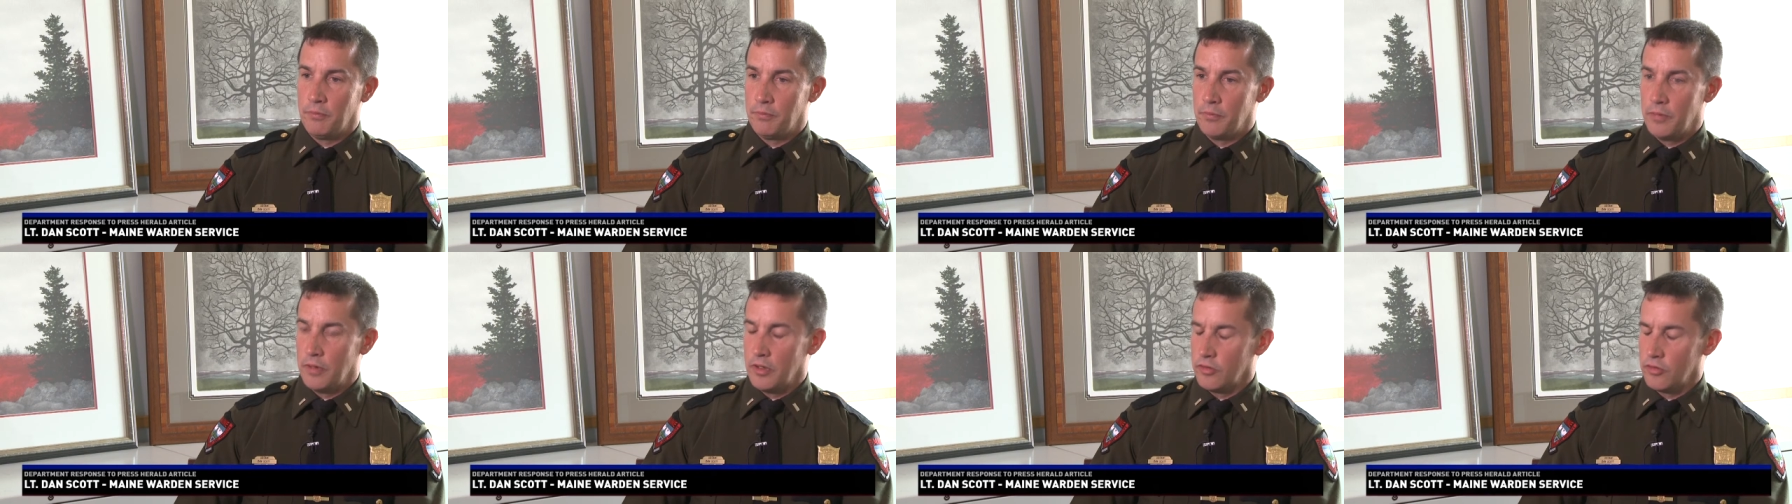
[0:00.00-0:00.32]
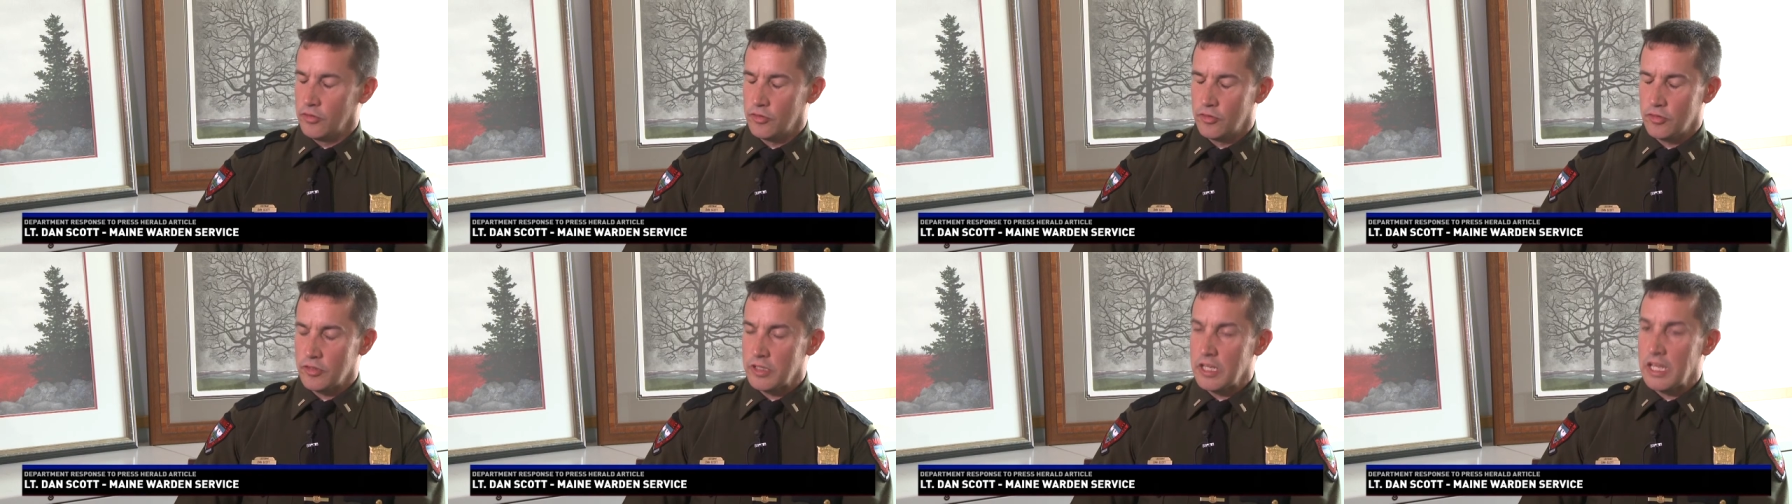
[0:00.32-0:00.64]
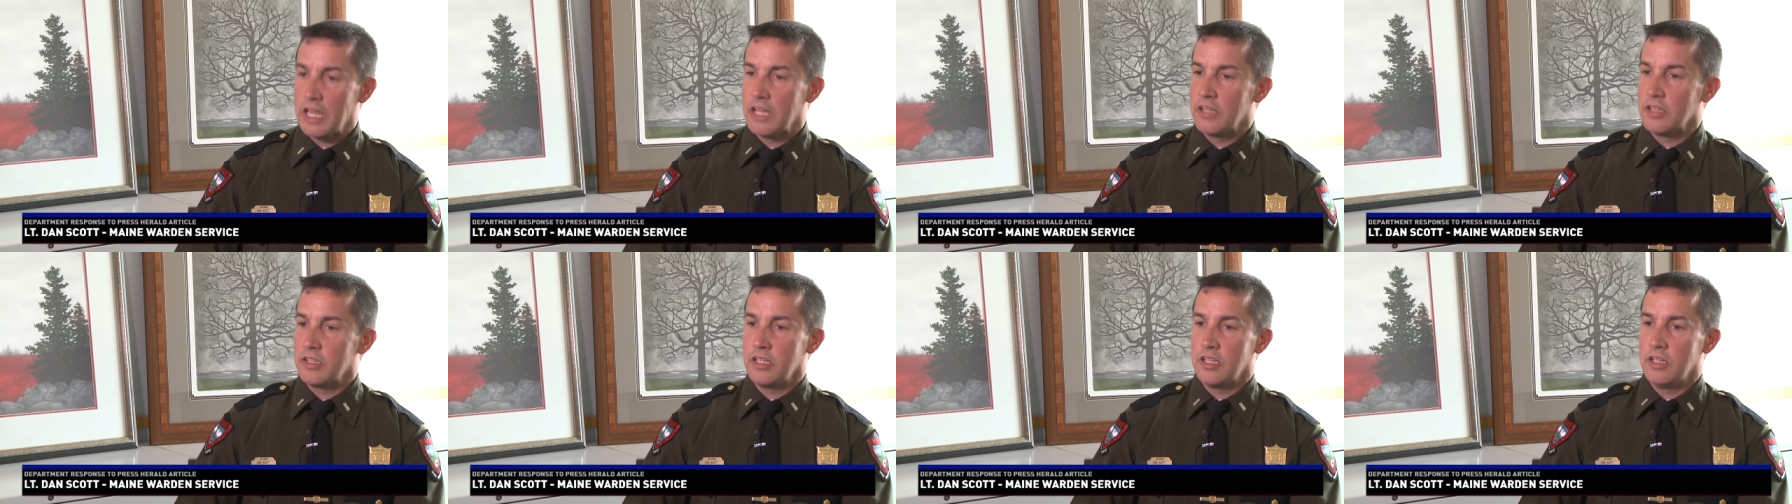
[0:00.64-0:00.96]
a, a
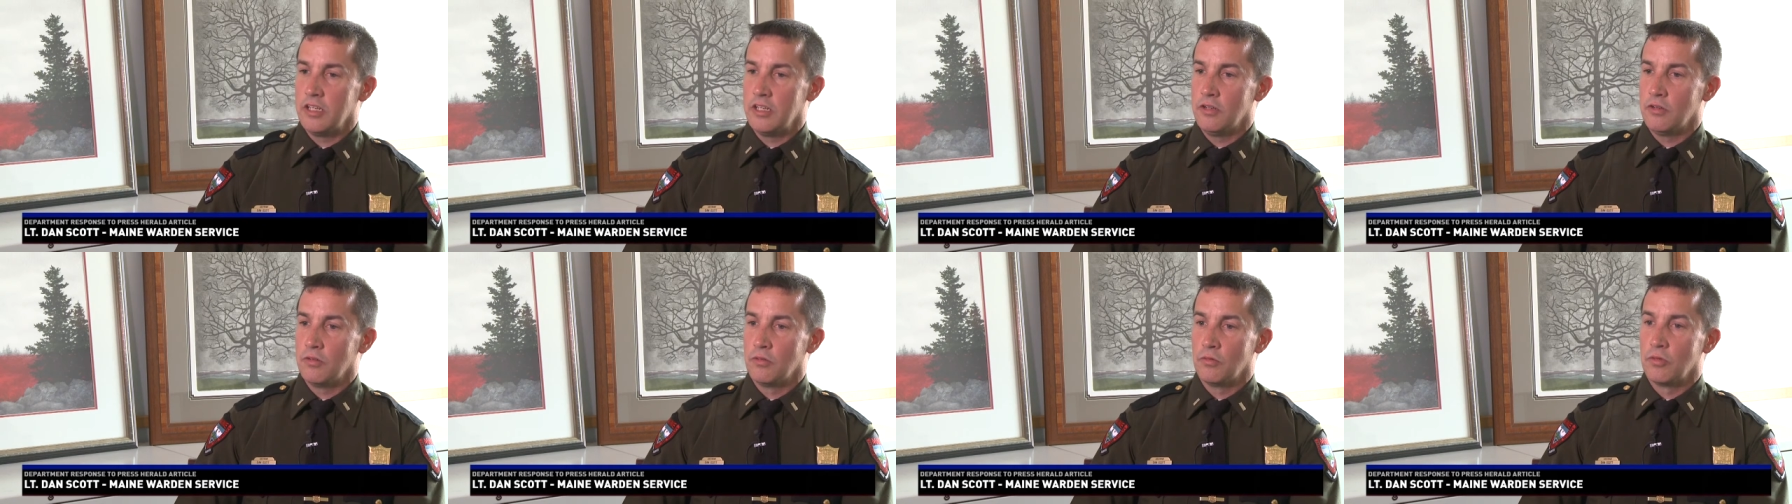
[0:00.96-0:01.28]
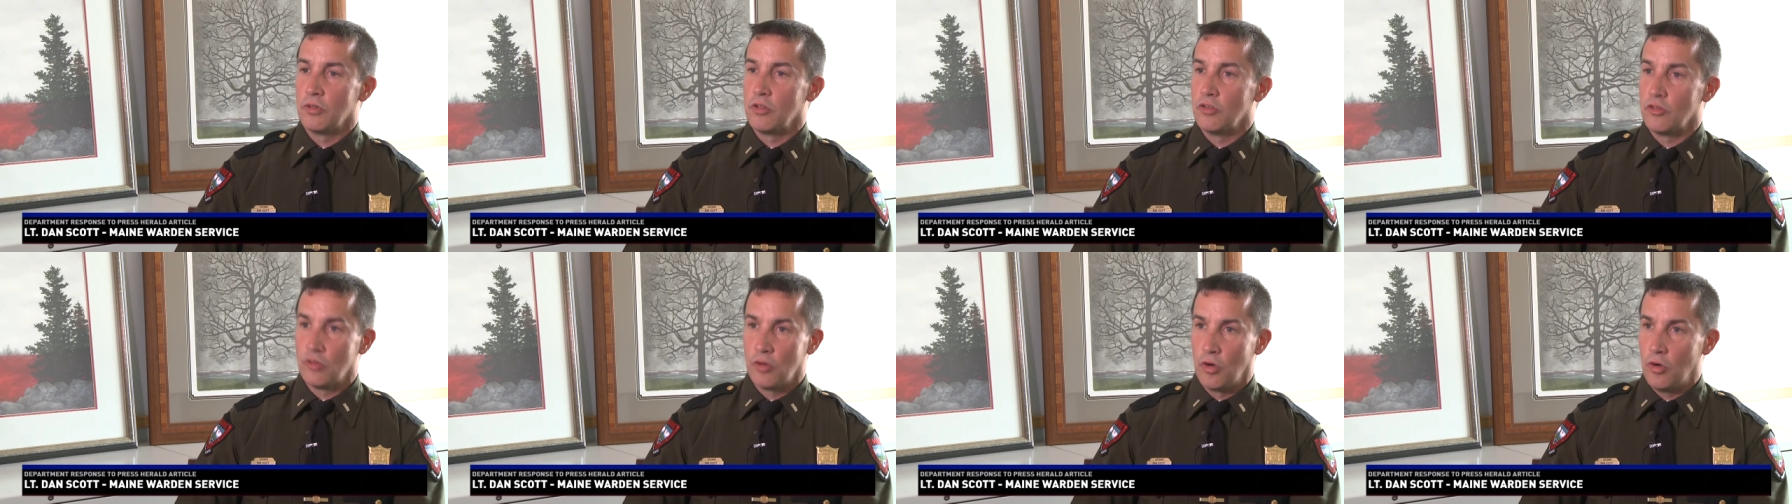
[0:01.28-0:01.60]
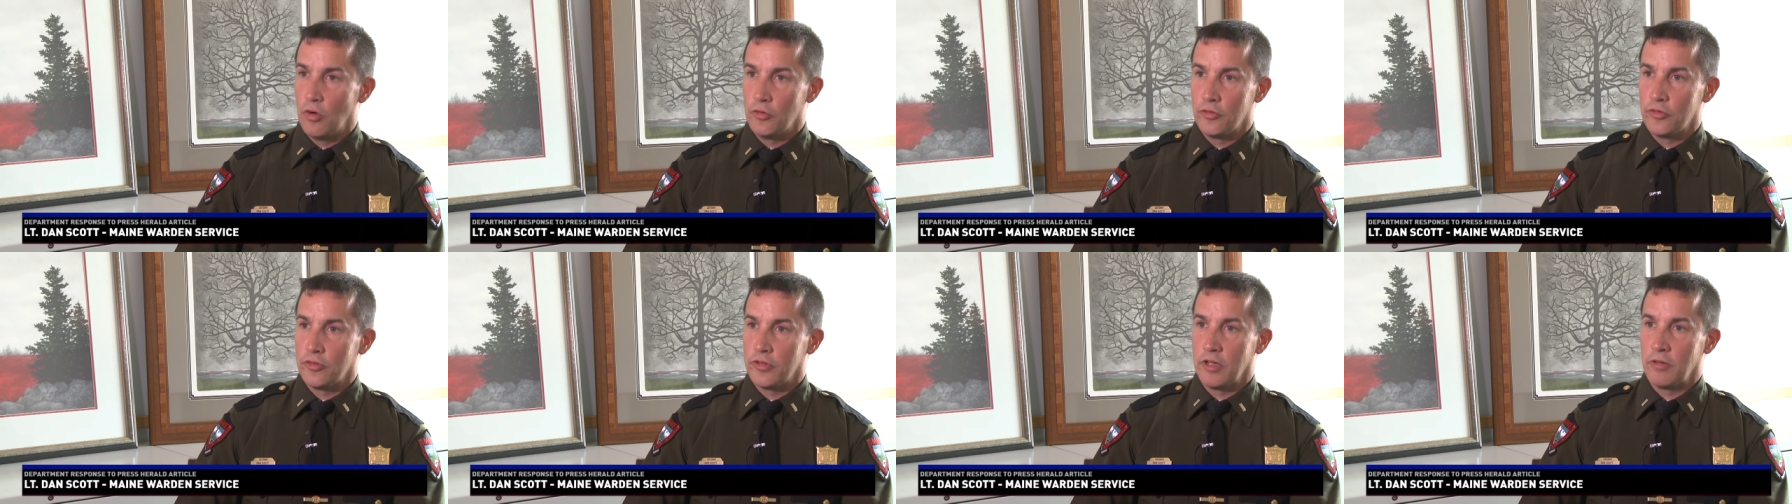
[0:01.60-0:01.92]
scanty
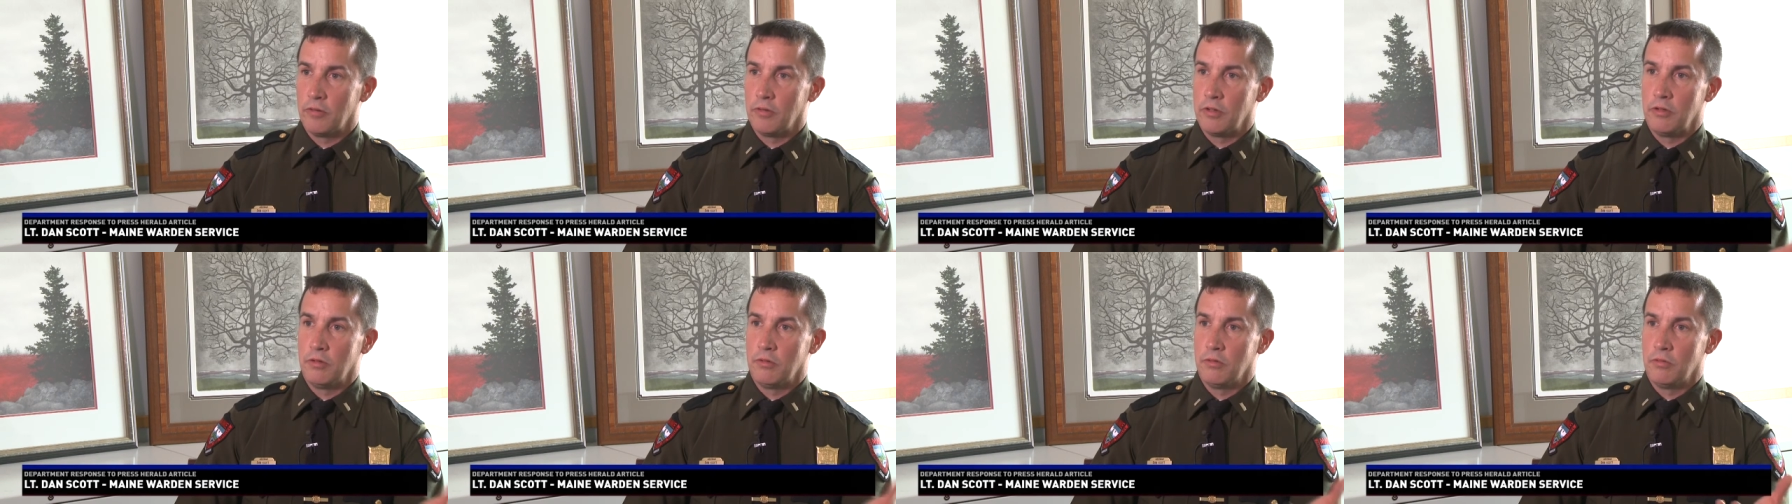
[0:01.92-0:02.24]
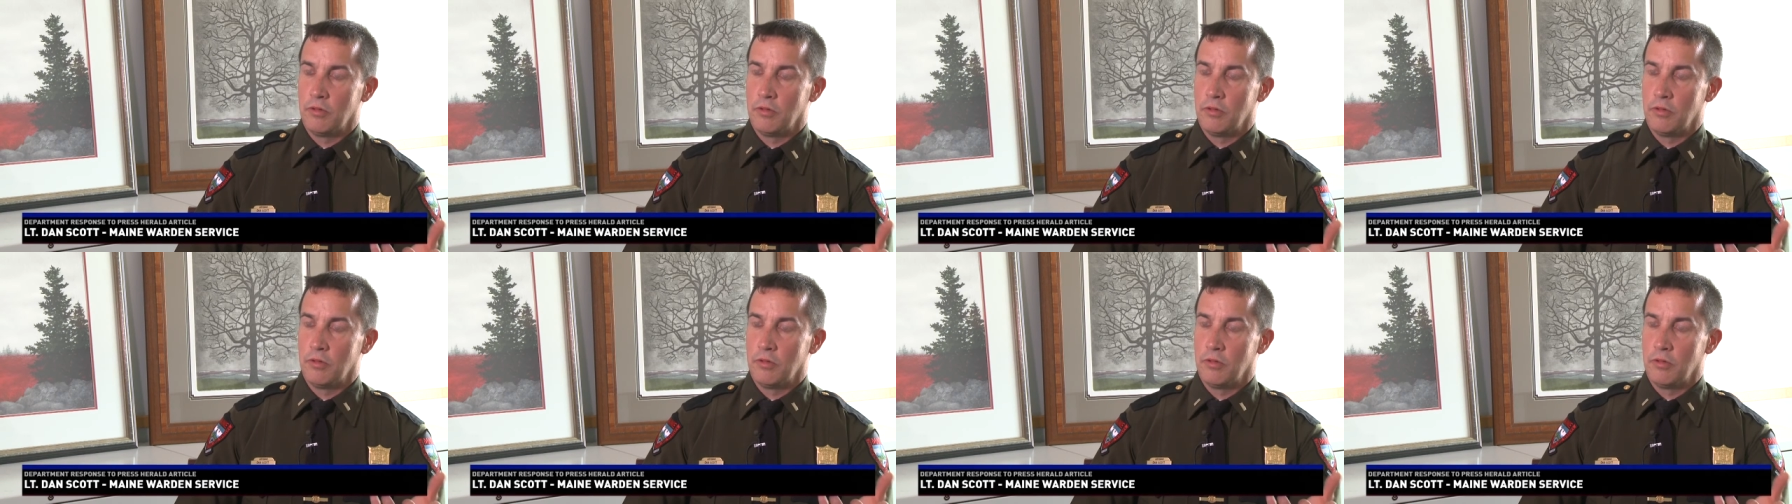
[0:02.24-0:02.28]
results that we,